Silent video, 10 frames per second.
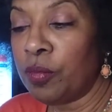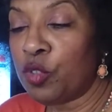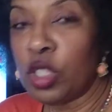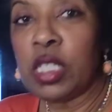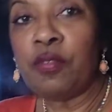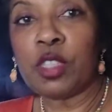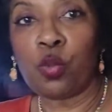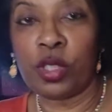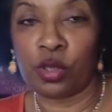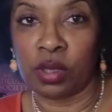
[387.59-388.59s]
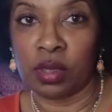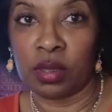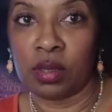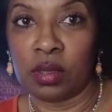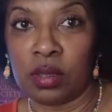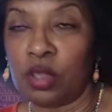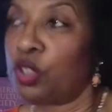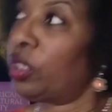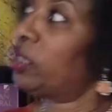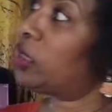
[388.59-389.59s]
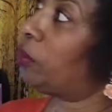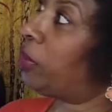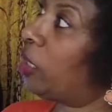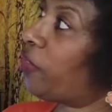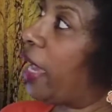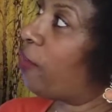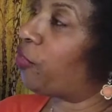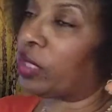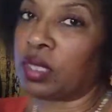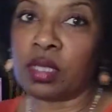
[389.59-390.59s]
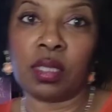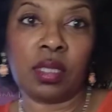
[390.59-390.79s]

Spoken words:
Geneva, Switzerland, just above Africa.